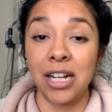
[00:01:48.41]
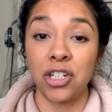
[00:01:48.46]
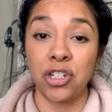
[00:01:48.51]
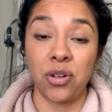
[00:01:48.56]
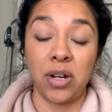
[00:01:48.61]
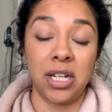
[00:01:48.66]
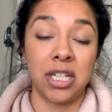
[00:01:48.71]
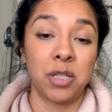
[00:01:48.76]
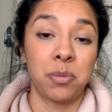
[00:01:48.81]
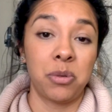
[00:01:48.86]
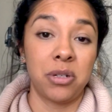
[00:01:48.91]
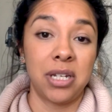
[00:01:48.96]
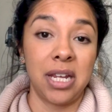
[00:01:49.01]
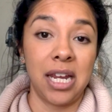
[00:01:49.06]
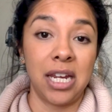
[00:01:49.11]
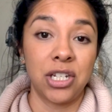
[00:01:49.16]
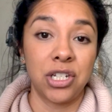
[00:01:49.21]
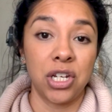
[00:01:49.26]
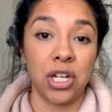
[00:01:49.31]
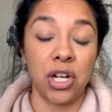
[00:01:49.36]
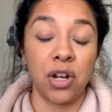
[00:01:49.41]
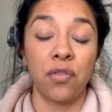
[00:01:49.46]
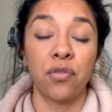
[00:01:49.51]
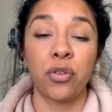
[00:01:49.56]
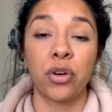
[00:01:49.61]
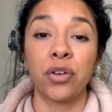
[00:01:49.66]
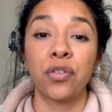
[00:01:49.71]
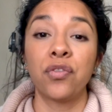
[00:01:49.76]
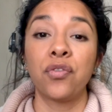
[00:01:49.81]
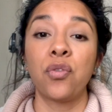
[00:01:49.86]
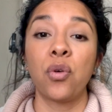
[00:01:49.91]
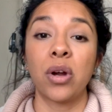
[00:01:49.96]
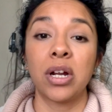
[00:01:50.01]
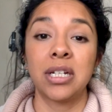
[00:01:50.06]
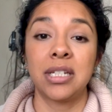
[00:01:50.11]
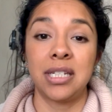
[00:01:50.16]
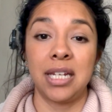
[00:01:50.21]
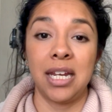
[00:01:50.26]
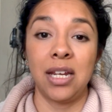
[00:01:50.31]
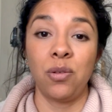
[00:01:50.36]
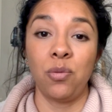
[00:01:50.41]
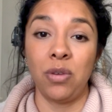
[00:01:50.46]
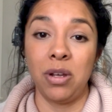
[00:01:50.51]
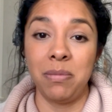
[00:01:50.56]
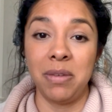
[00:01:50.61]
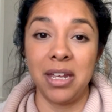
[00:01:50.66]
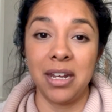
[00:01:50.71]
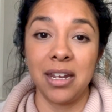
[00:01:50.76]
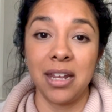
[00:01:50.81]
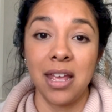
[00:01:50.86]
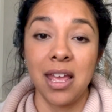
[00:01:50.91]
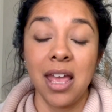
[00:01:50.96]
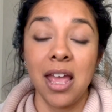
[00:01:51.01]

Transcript: transportation for 14 women.